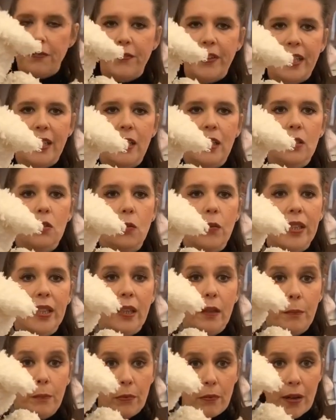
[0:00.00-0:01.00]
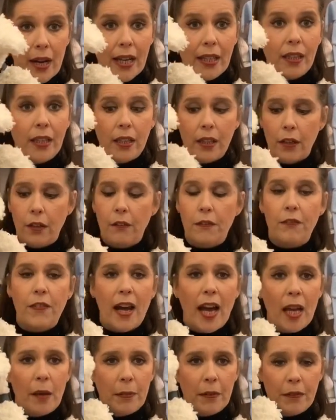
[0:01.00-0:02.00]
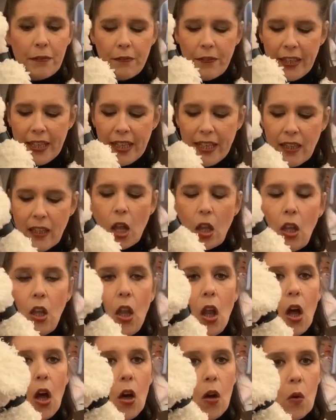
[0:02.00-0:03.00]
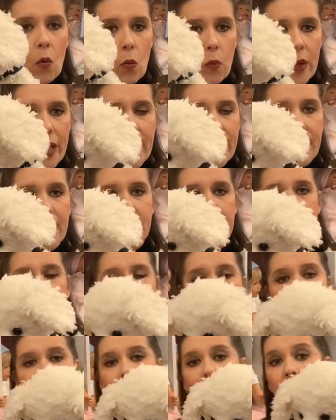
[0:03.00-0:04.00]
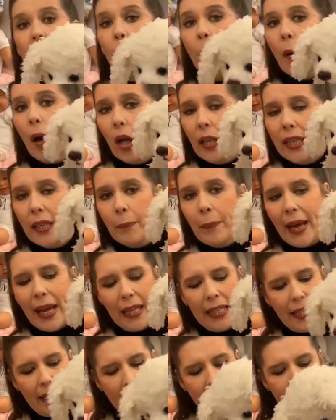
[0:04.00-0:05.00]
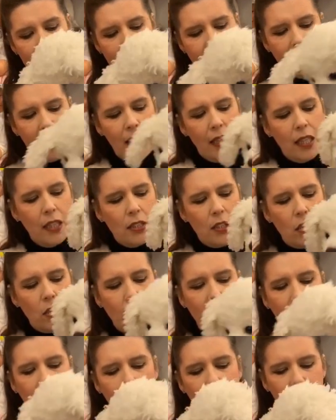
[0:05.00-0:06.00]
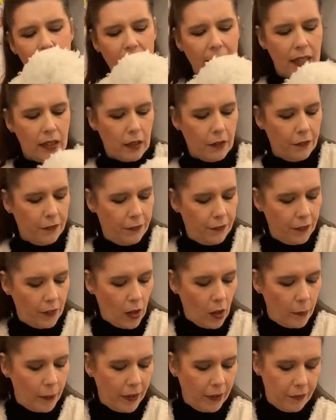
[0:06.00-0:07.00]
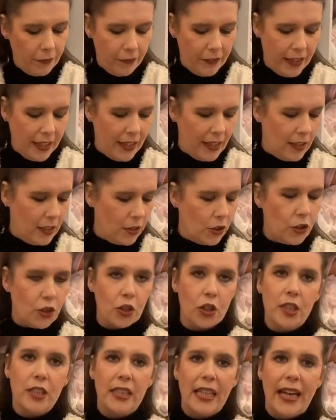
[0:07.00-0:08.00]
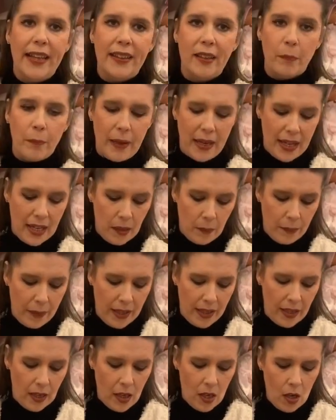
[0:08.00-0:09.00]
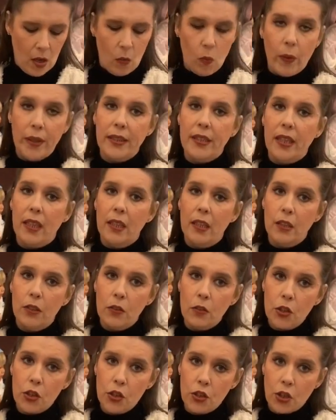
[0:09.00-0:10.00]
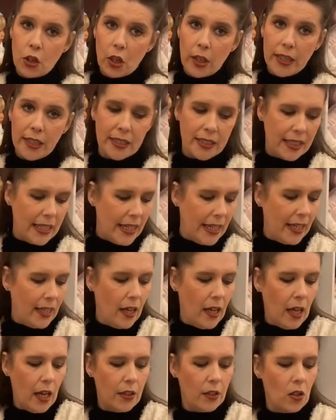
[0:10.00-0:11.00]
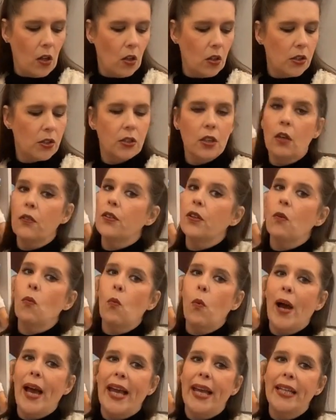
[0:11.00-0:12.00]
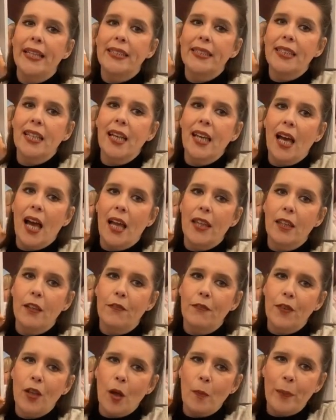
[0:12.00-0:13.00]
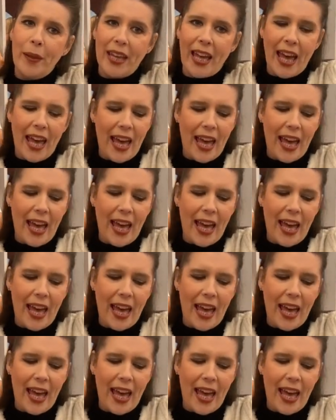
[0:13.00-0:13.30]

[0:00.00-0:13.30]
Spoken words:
It's filled with a brand new fiber fill along with the little poly pellets, so giving it the floppy feel just like the baby, with the loose jointing and also the weight and the floppy